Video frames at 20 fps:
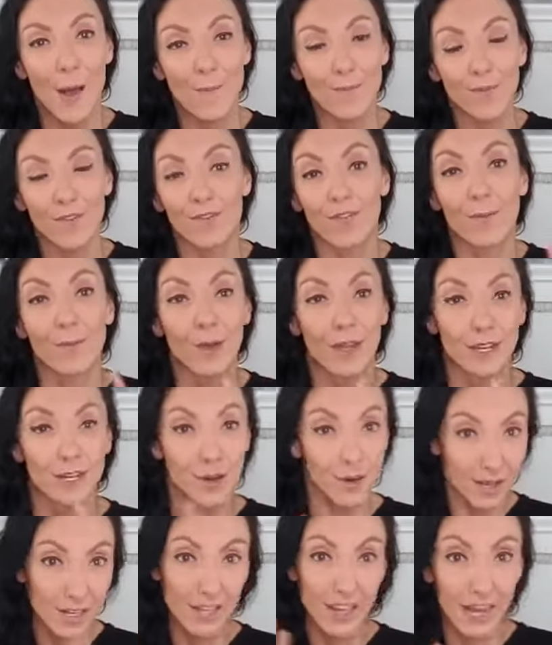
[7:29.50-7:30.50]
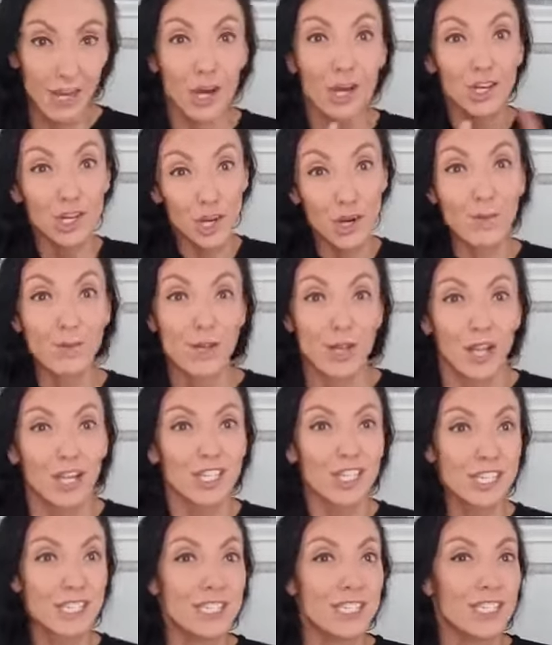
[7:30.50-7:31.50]
from that a
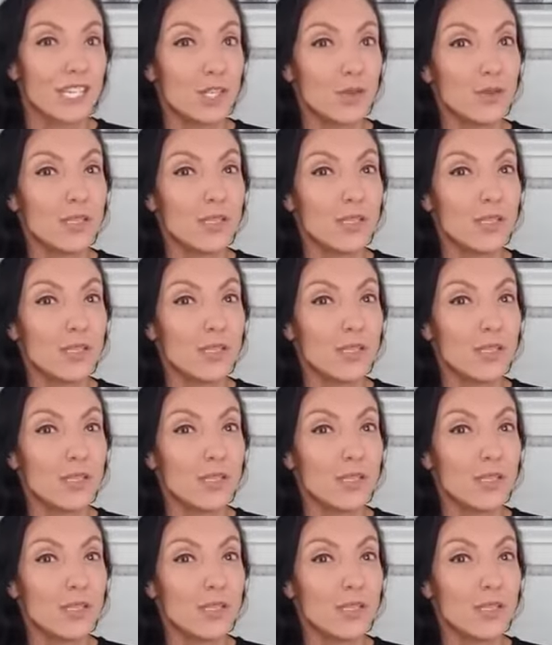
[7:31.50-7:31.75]
dermatologist need to